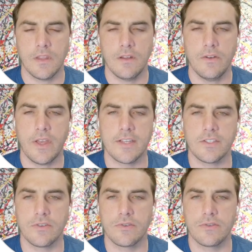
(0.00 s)
Okay,
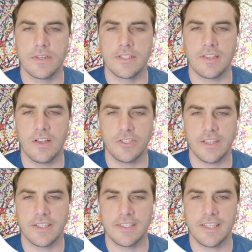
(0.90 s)
so it's
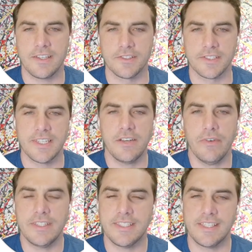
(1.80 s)
launching the skill sync
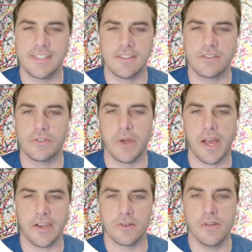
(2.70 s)
resend to
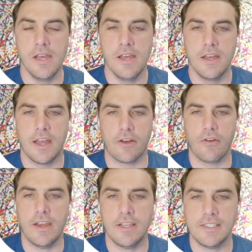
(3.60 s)
Attio. I
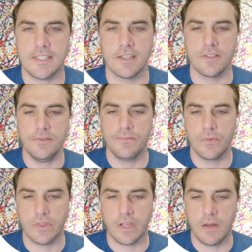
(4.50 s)
created a skill
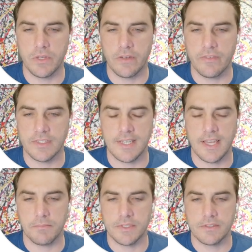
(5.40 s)
with a couple different
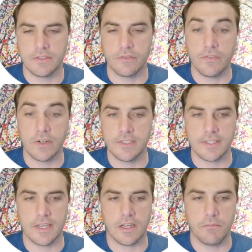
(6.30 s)
steps. So first it's
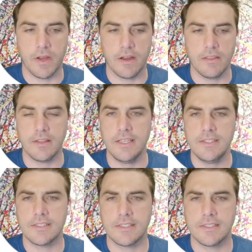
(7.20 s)
going to compare the
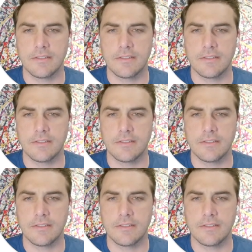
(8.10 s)
list.